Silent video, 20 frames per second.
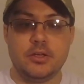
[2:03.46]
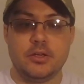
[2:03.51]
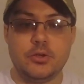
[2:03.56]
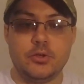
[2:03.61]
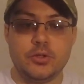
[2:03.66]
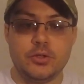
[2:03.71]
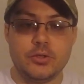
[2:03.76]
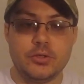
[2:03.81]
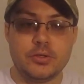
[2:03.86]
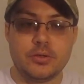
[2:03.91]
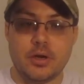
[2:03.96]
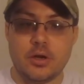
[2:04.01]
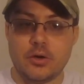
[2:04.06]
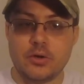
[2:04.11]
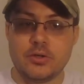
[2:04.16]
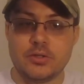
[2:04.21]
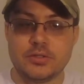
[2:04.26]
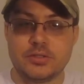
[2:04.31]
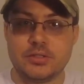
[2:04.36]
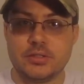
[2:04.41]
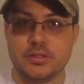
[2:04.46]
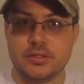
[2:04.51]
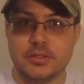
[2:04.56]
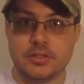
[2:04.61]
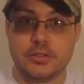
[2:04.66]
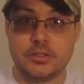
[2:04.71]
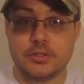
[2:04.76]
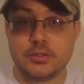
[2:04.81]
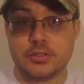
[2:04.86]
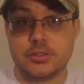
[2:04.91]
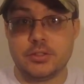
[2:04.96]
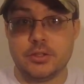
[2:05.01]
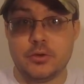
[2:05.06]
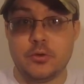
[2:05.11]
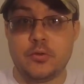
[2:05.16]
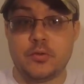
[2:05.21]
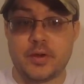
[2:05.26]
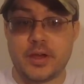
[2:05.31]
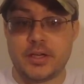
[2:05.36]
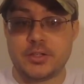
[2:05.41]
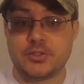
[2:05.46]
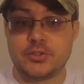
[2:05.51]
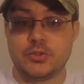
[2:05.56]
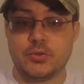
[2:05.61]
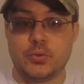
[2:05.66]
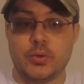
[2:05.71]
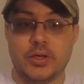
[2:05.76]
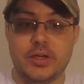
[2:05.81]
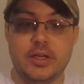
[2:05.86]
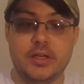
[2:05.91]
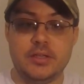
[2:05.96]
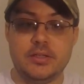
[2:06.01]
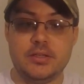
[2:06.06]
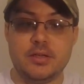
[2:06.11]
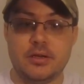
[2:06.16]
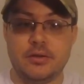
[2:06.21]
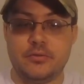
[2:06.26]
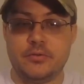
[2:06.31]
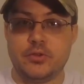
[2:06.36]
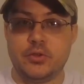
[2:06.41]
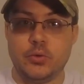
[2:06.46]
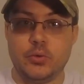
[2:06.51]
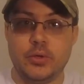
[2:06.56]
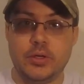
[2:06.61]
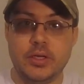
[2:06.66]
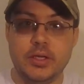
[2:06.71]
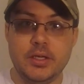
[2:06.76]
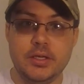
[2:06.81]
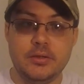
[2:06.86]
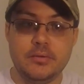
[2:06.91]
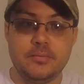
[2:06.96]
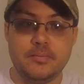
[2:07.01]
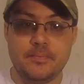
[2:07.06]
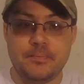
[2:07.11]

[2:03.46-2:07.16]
there's a little faster way of doing it.